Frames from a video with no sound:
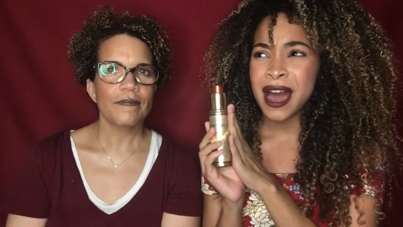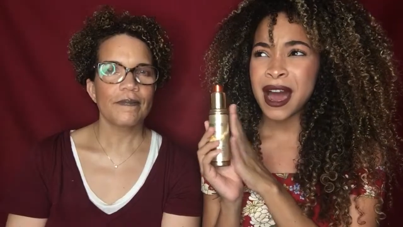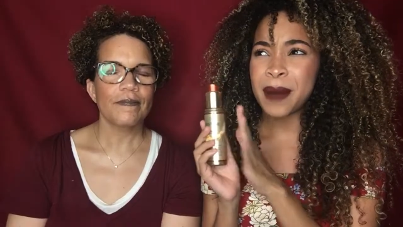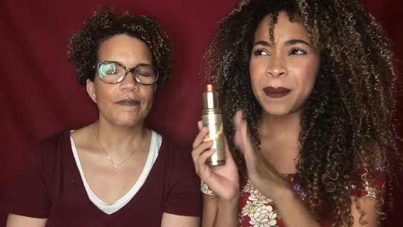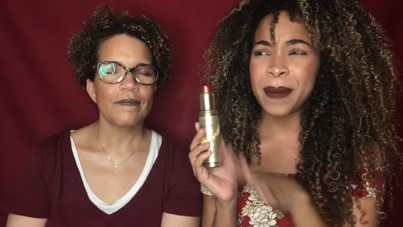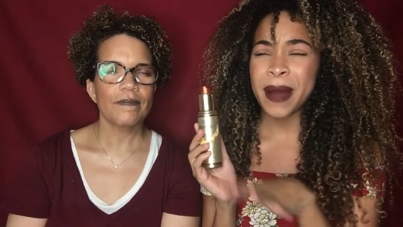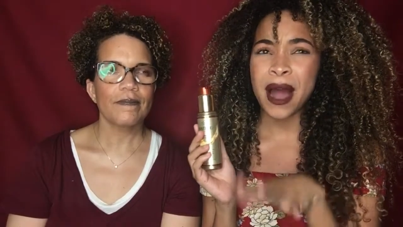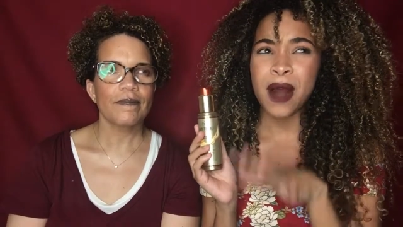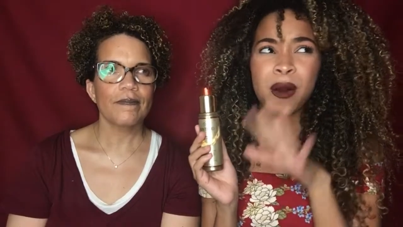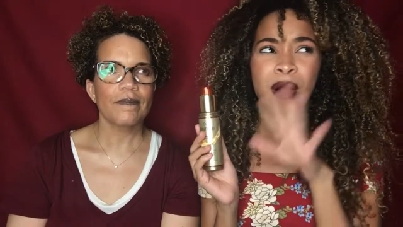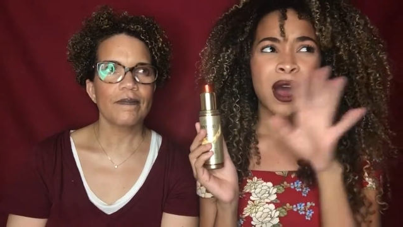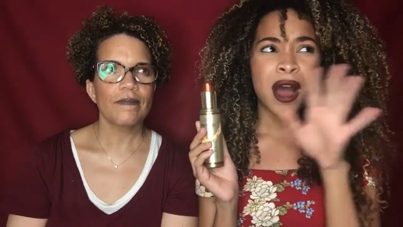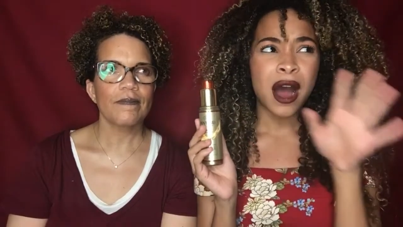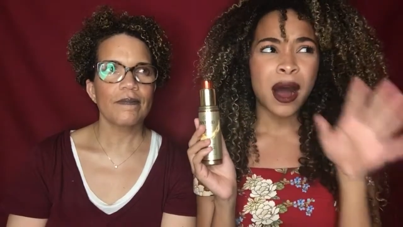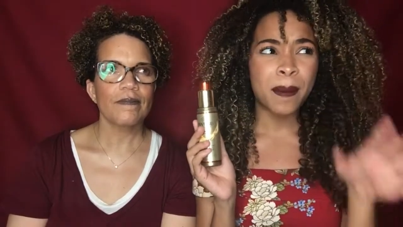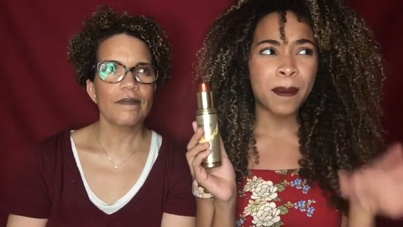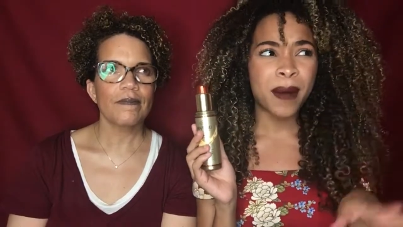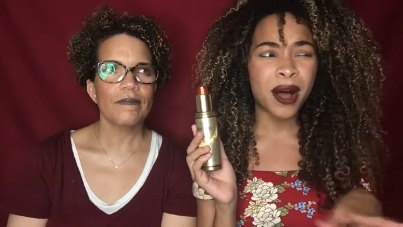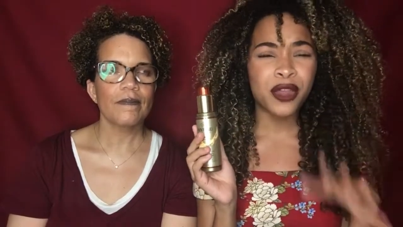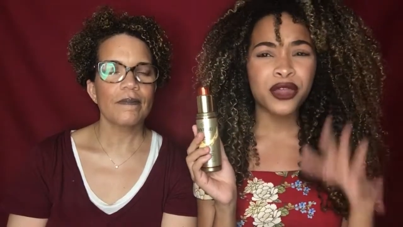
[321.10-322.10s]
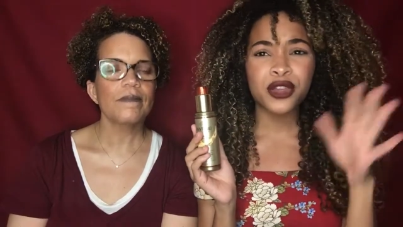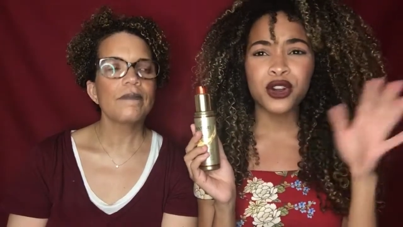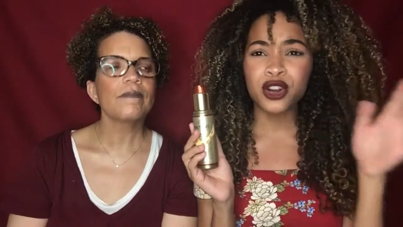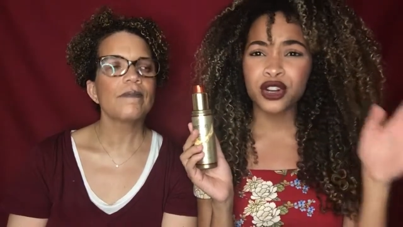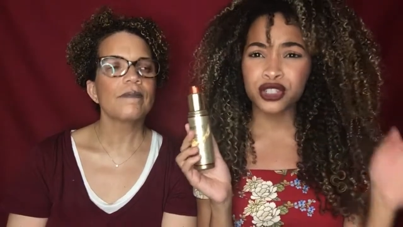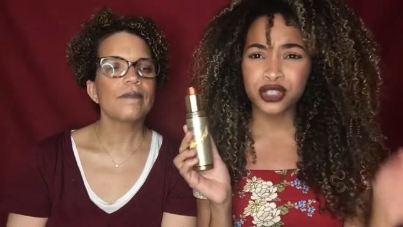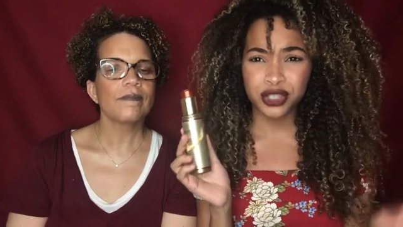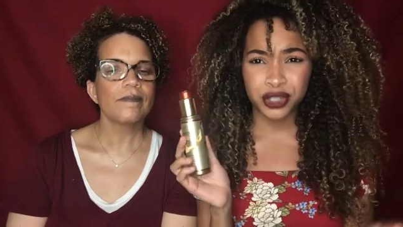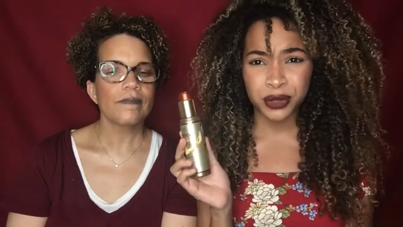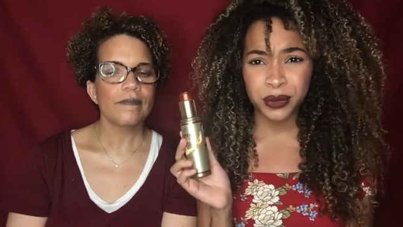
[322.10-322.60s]
Speaker 1: about a month
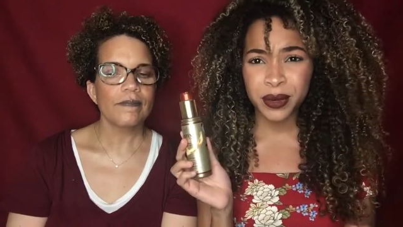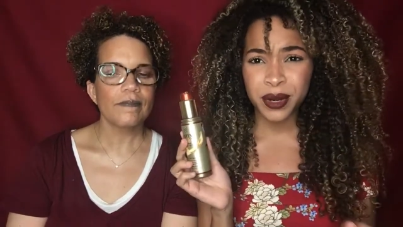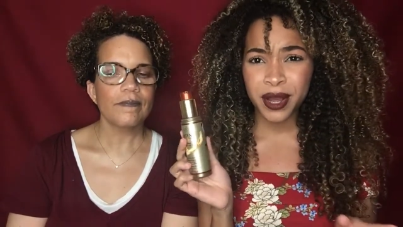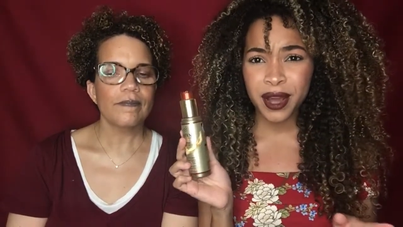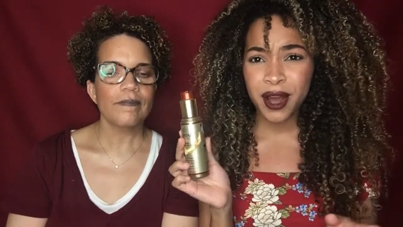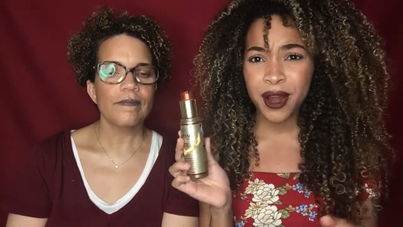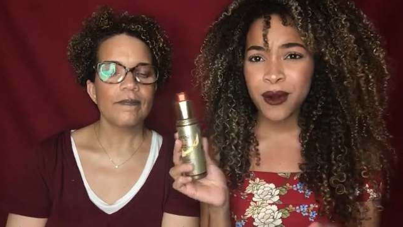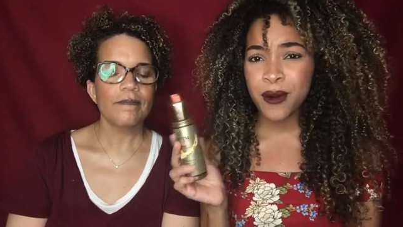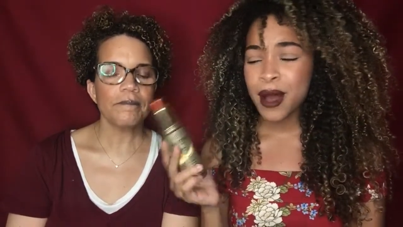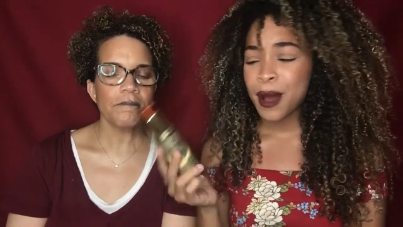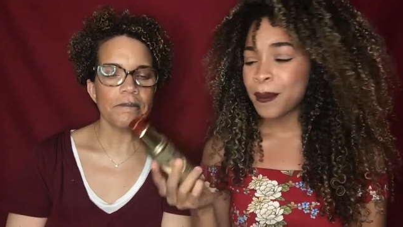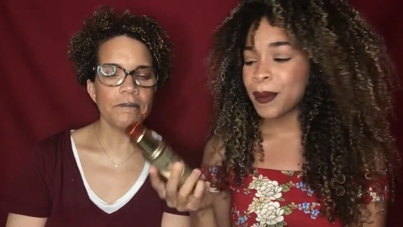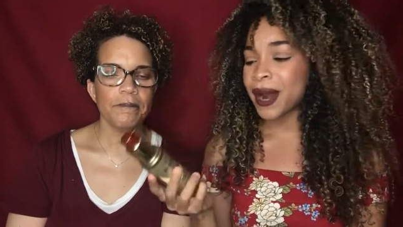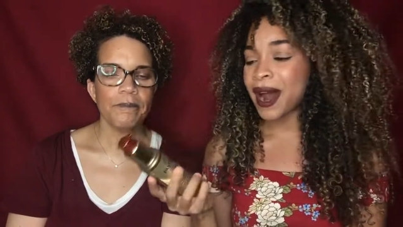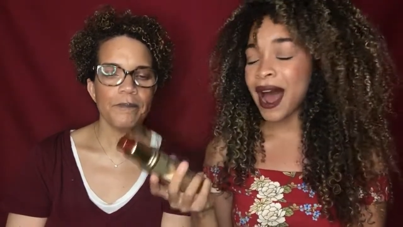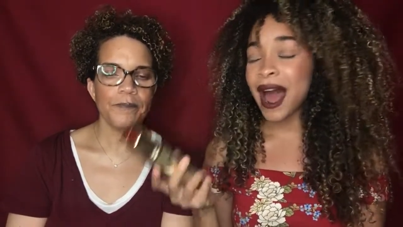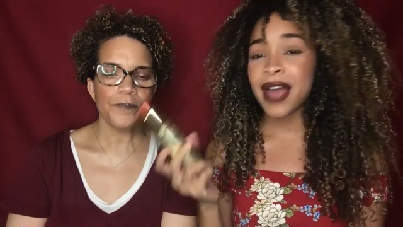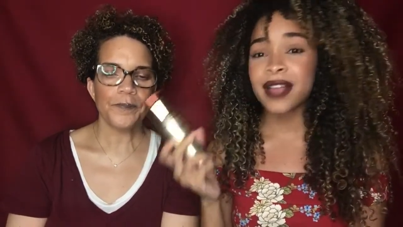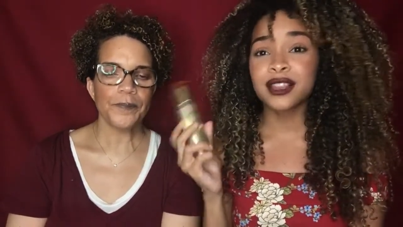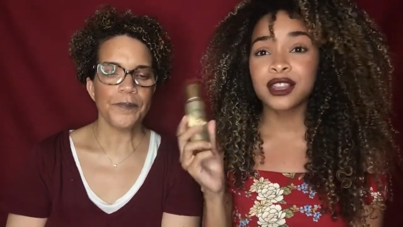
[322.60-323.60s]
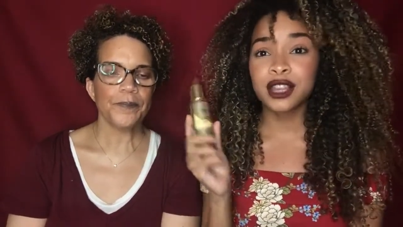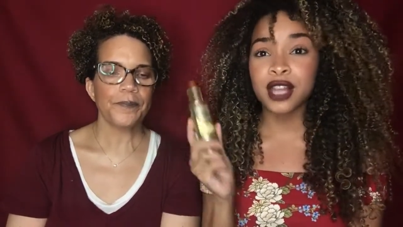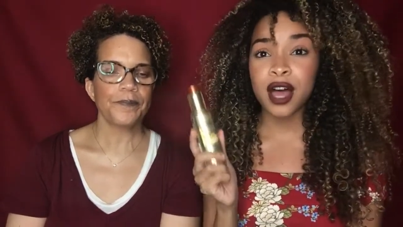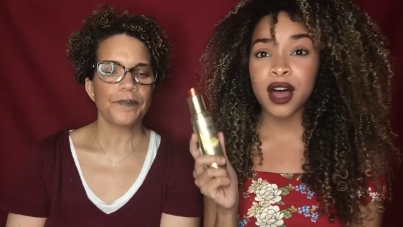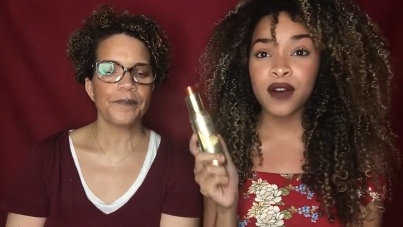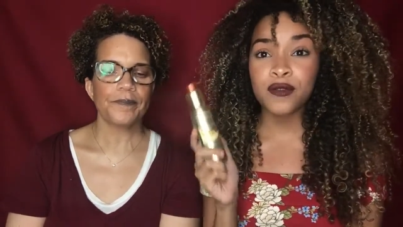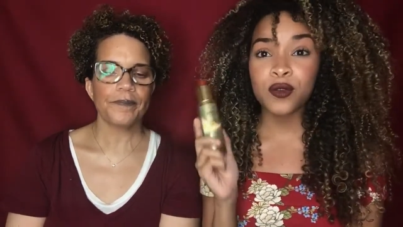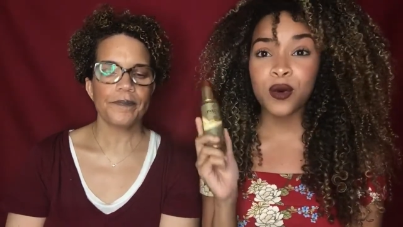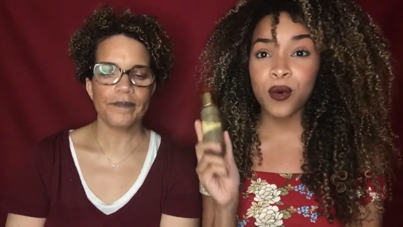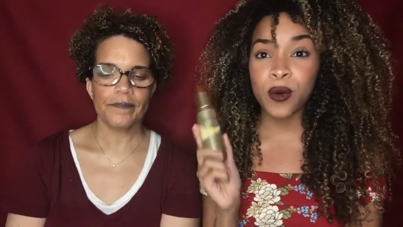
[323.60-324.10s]
or two ago, mm -hmm. but I
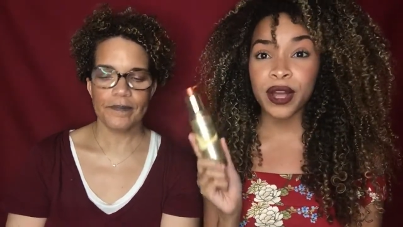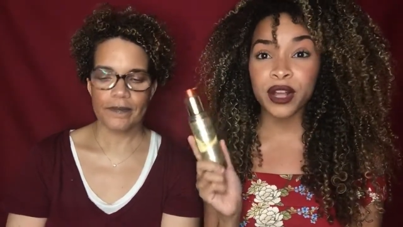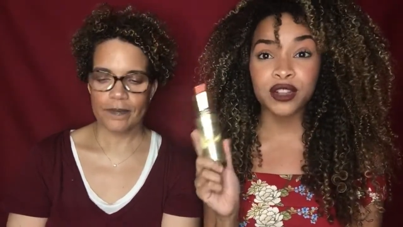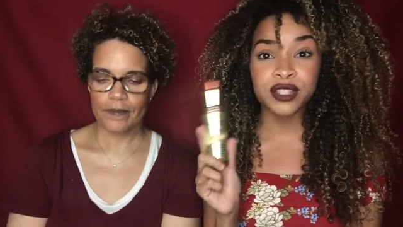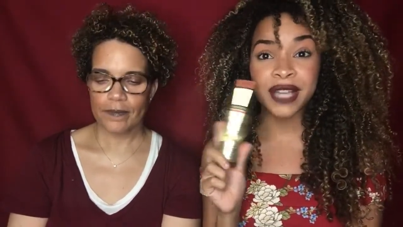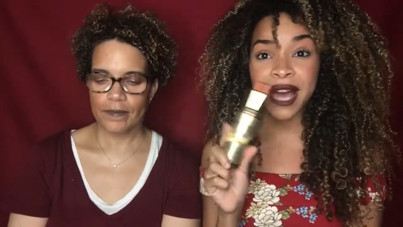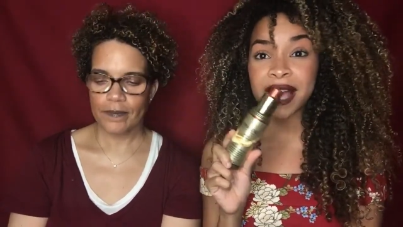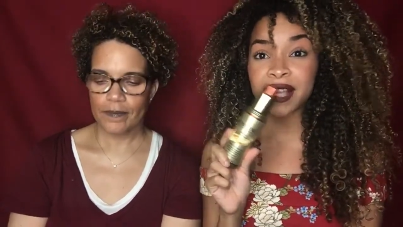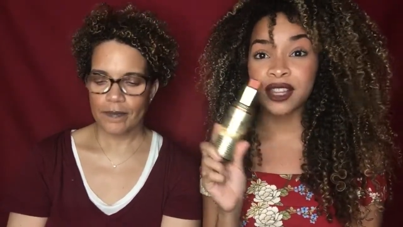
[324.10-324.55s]
love oils.